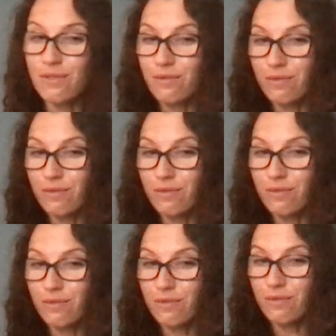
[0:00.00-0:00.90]

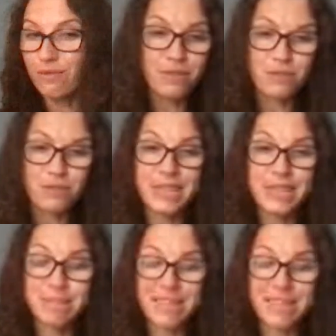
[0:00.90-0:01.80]
your mind feels
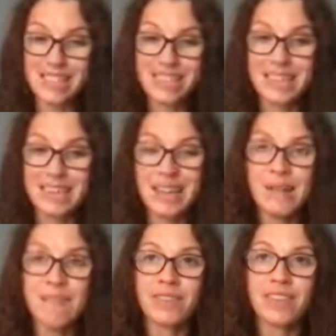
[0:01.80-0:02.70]
really busy,
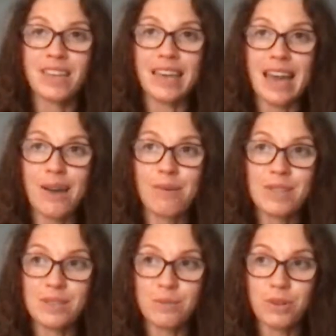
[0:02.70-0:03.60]
cacao
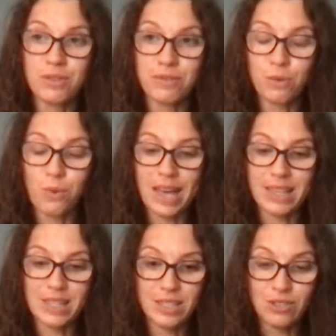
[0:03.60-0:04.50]
is a wonderful
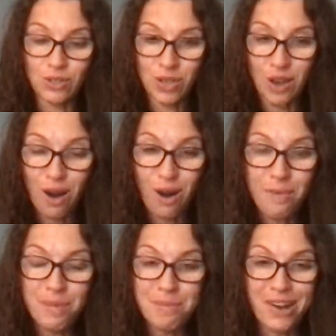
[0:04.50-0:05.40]
way to just
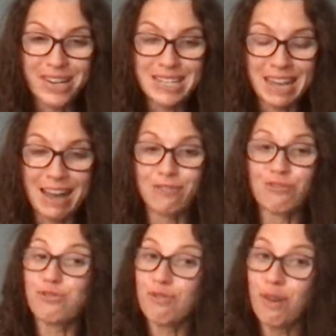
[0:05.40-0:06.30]
calm the mind down,
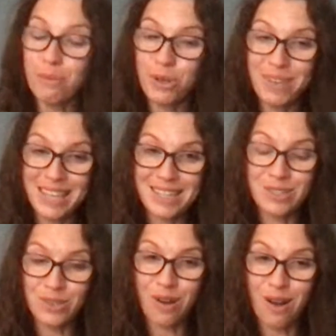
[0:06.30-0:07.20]
drop you
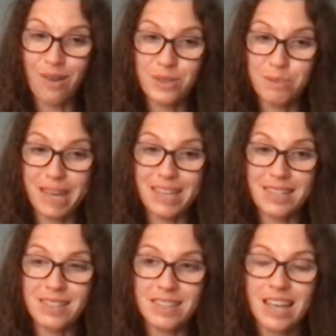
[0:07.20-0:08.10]
into your heart
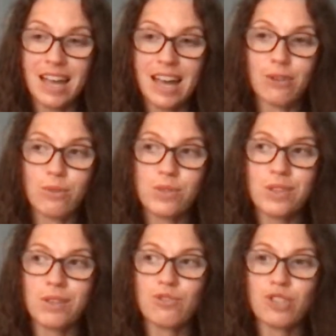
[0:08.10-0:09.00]
space, and
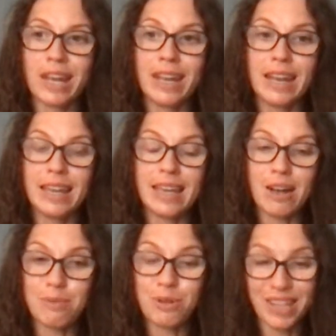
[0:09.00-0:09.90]
also gently
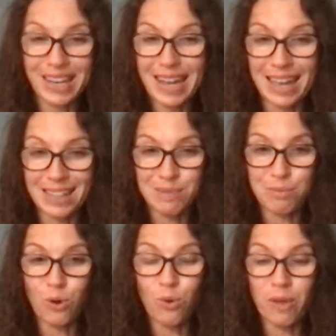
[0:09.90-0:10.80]
help you connect
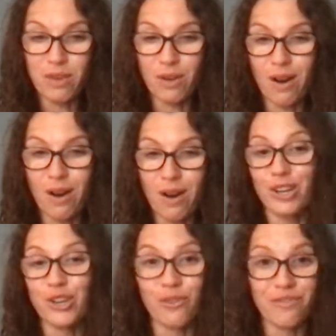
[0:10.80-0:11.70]
more with your heart
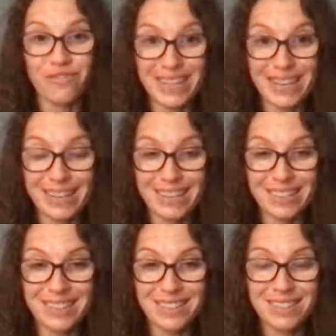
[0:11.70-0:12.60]
and your
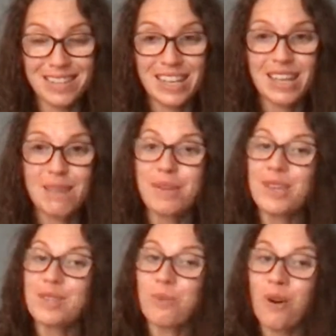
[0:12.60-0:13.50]
feelings.
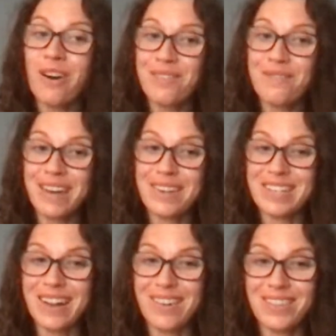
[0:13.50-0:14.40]
Because what I found
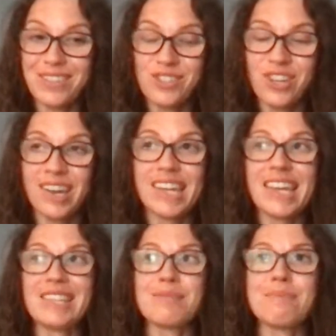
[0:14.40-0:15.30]
out on this journey
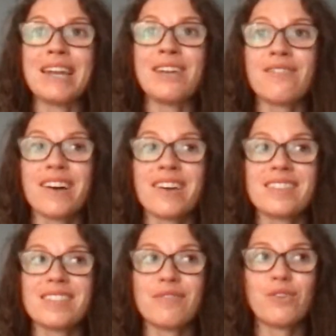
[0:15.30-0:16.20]
is many of
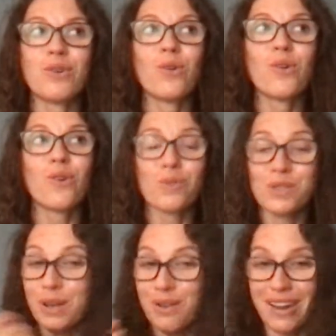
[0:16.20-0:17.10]
us, if you're
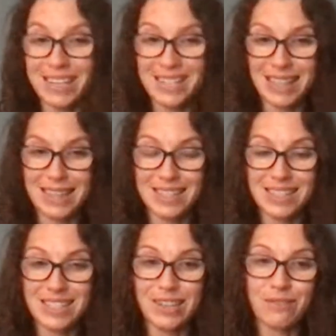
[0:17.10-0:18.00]
also highly
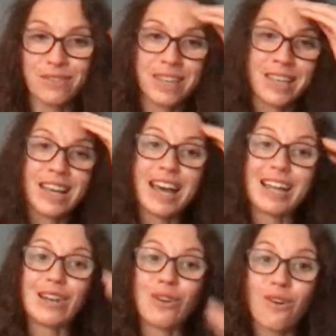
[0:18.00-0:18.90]
sensitive,
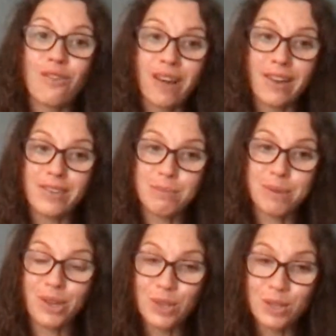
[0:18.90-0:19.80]
a lot of us,
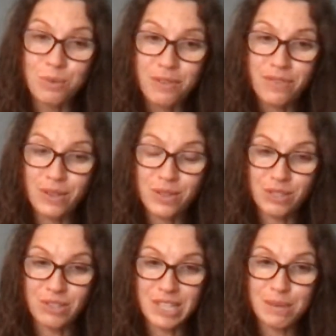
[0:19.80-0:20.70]
because we feel so
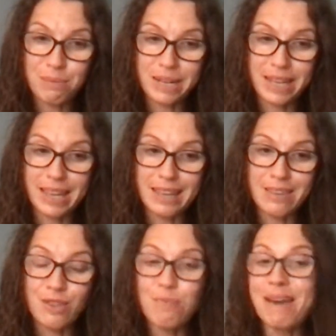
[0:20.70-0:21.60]

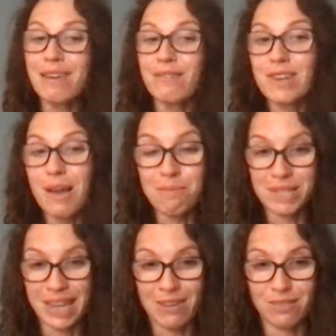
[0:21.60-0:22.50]
deeply, you may have
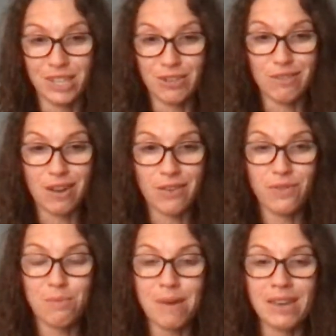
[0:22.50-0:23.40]
numbed out in your life.
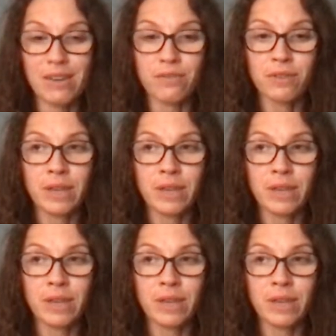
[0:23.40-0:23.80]
You may have